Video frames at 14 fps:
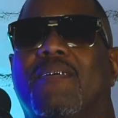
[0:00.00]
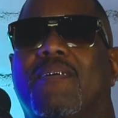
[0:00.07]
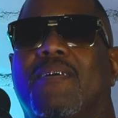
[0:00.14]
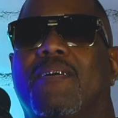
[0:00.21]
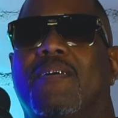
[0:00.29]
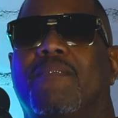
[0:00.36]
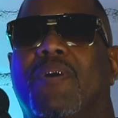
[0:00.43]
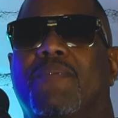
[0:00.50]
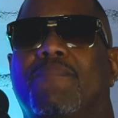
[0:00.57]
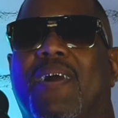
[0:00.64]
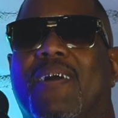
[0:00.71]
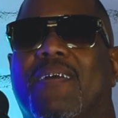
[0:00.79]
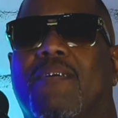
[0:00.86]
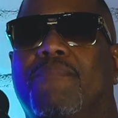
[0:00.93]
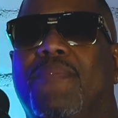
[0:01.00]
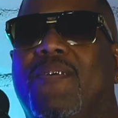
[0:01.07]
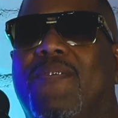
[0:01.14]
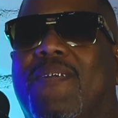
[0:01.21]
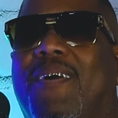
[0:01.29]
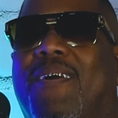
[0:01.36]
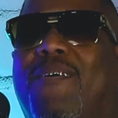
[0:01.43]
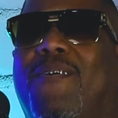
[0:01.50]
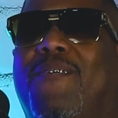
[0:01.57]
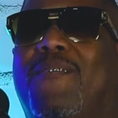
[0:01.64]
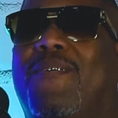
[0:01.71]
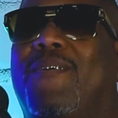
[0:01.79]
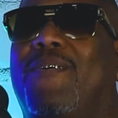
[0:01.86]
Yeah. But my commute home,